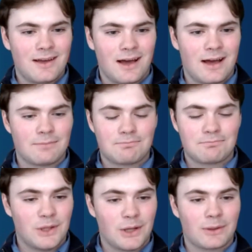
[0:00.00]

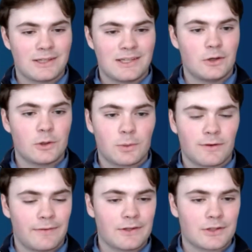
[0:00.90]
and continue to
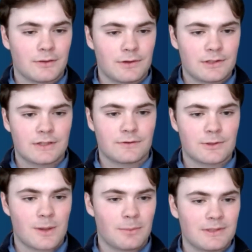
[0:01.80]
provide these services for
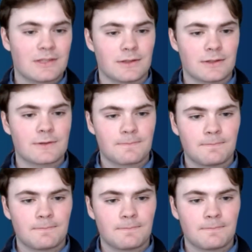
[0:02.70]
small businesses.